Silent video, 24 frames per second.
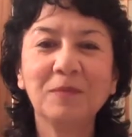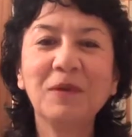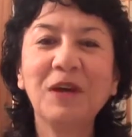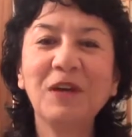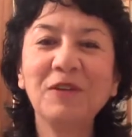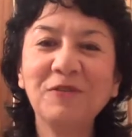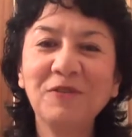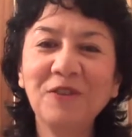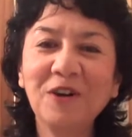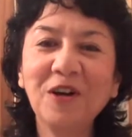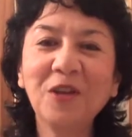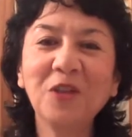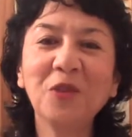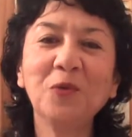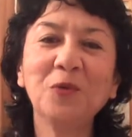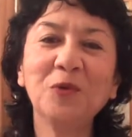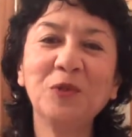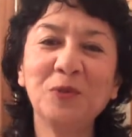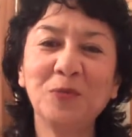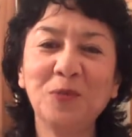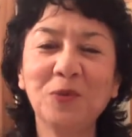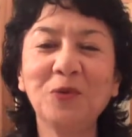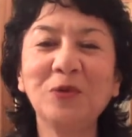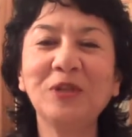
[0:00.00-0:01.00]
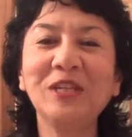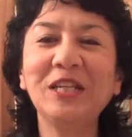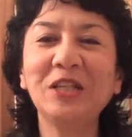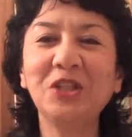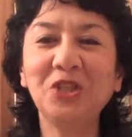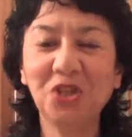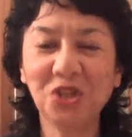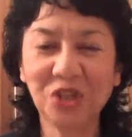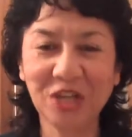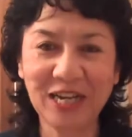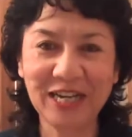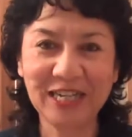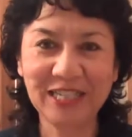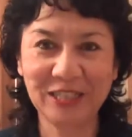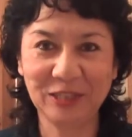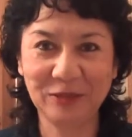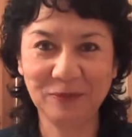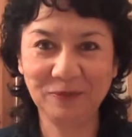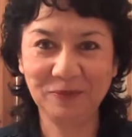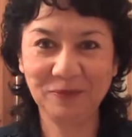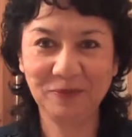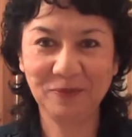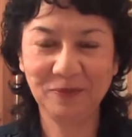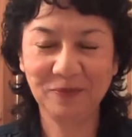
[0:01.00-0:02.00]
My father was born in China.
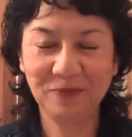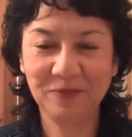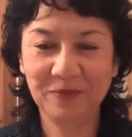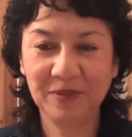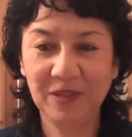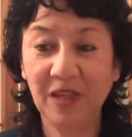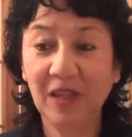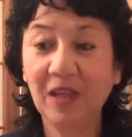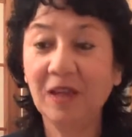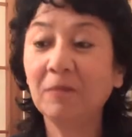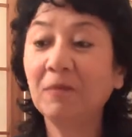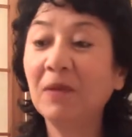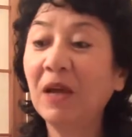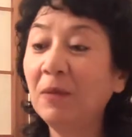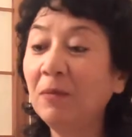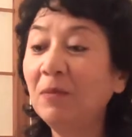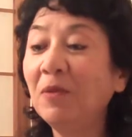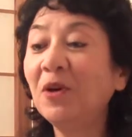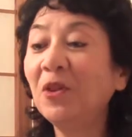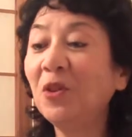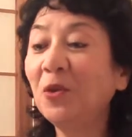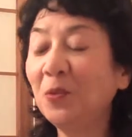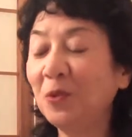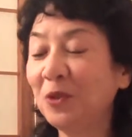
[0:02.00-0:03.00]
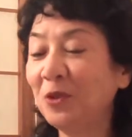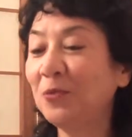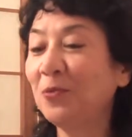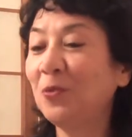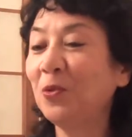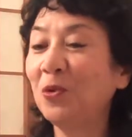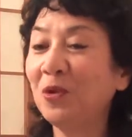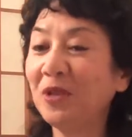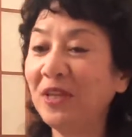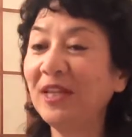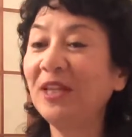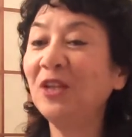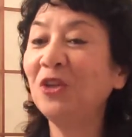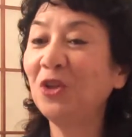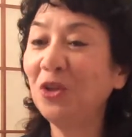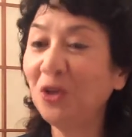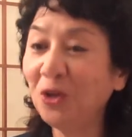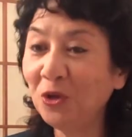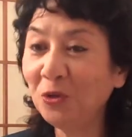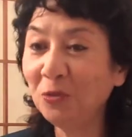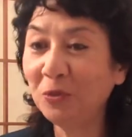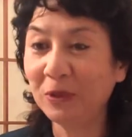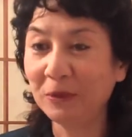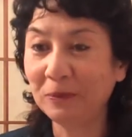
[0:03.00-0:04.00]
My mother was born in
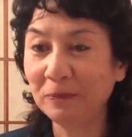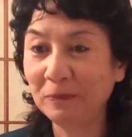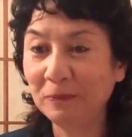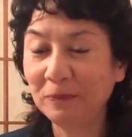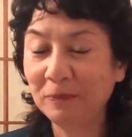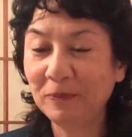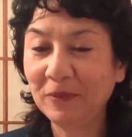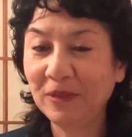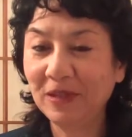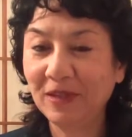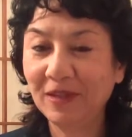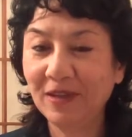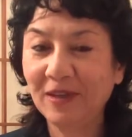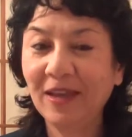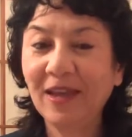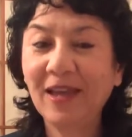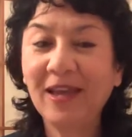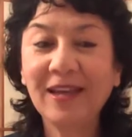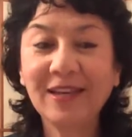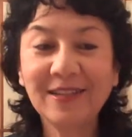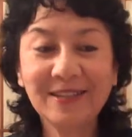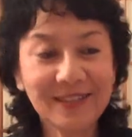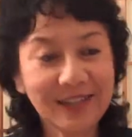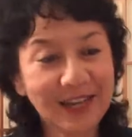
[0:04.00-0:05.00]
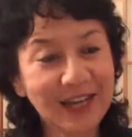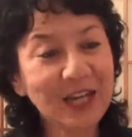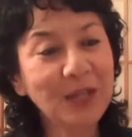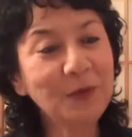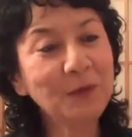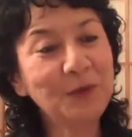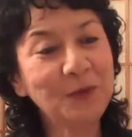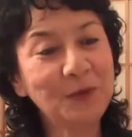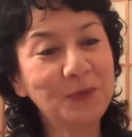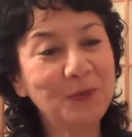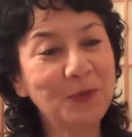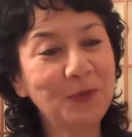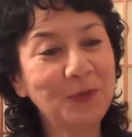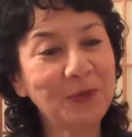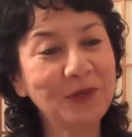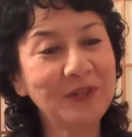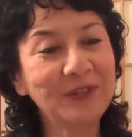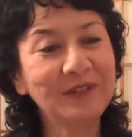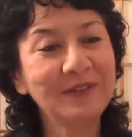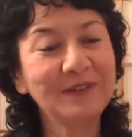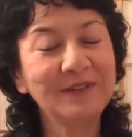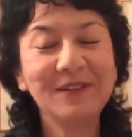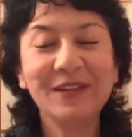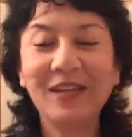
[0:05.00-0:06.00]
Cuba. And I was born
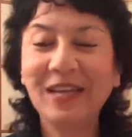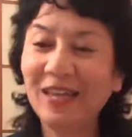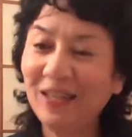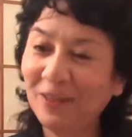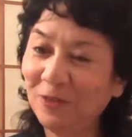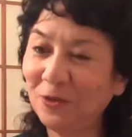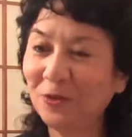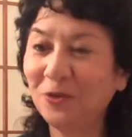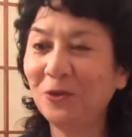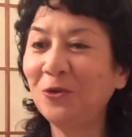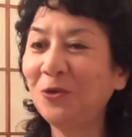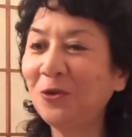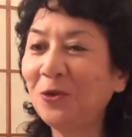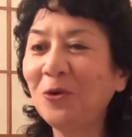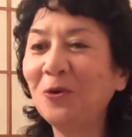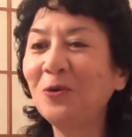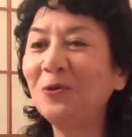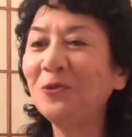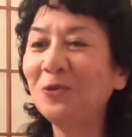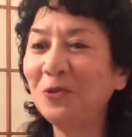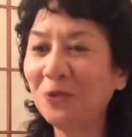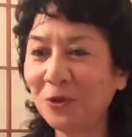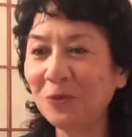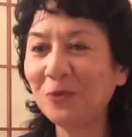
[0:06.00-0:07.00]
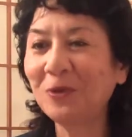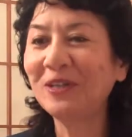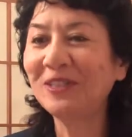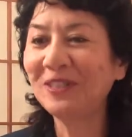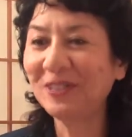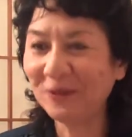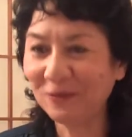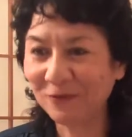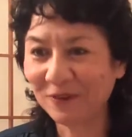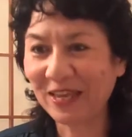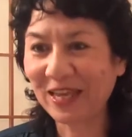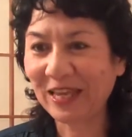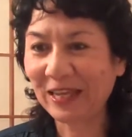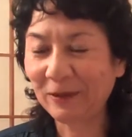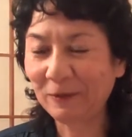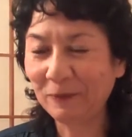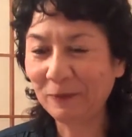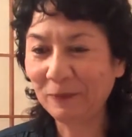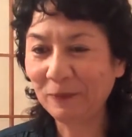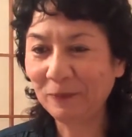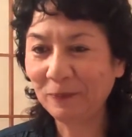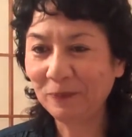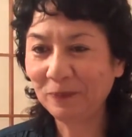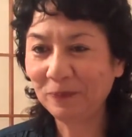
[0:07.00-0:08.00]
in the good old US of A.
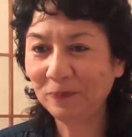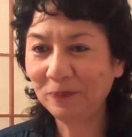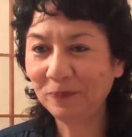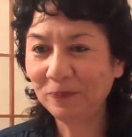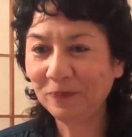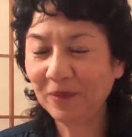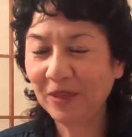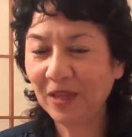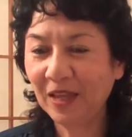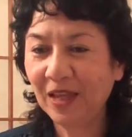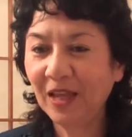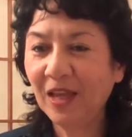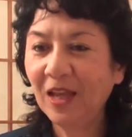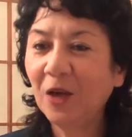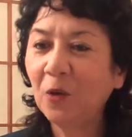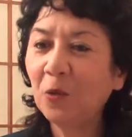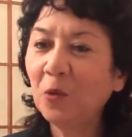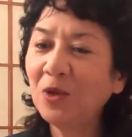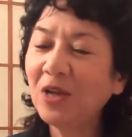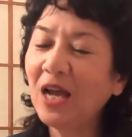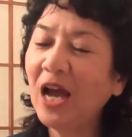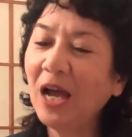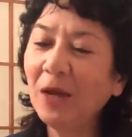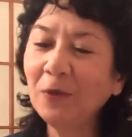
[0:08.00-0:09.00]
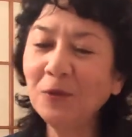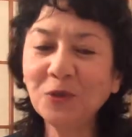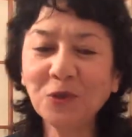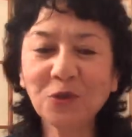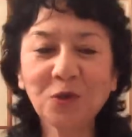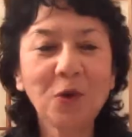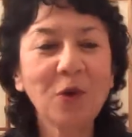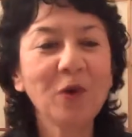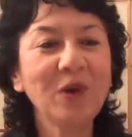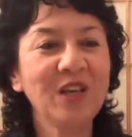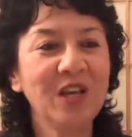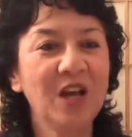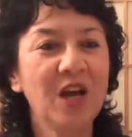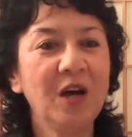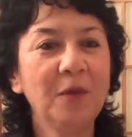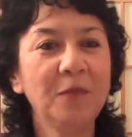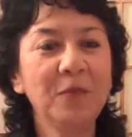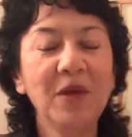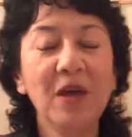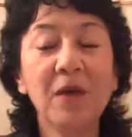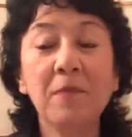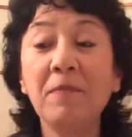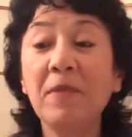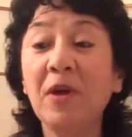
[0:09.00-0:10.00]
When I was growing
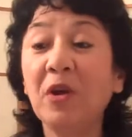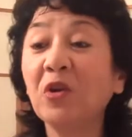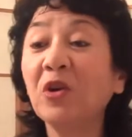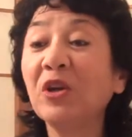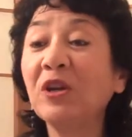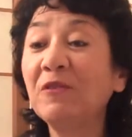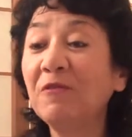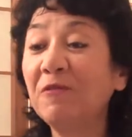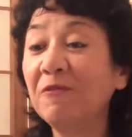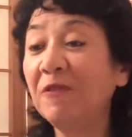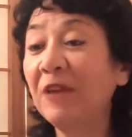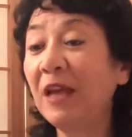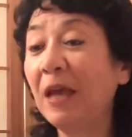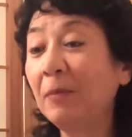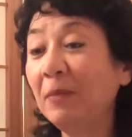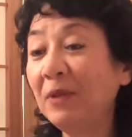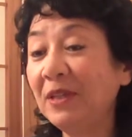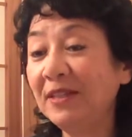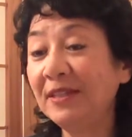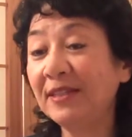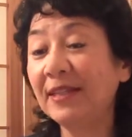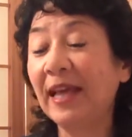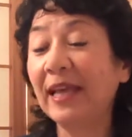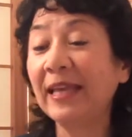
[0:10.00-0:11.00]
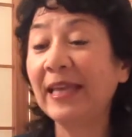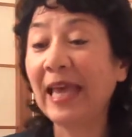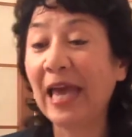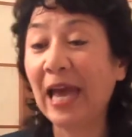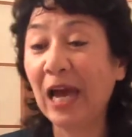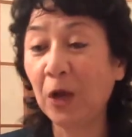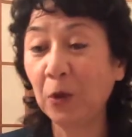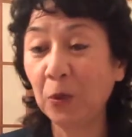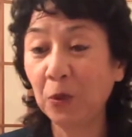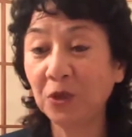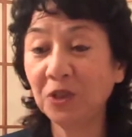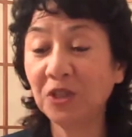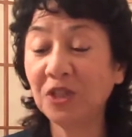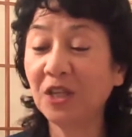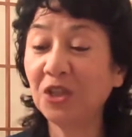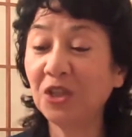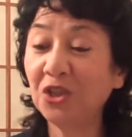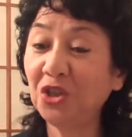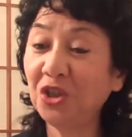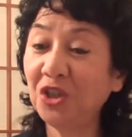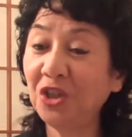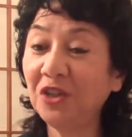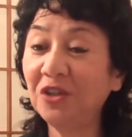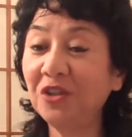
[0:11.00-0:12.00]
up, American families like ours
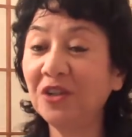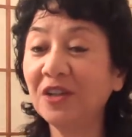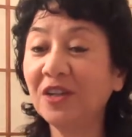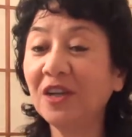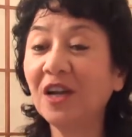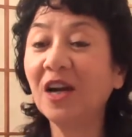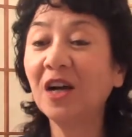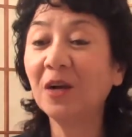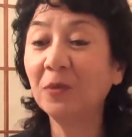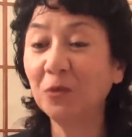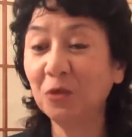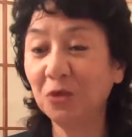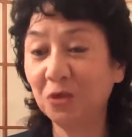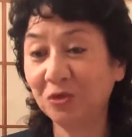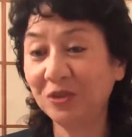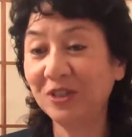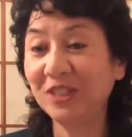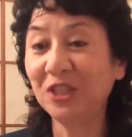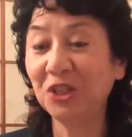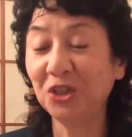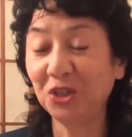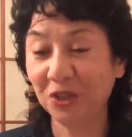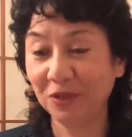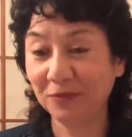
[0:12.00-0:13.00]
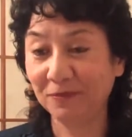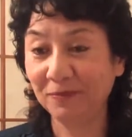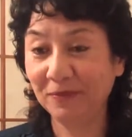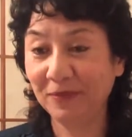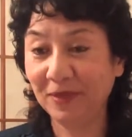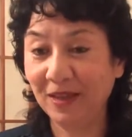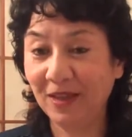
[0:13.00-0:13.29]
shared a common tradition.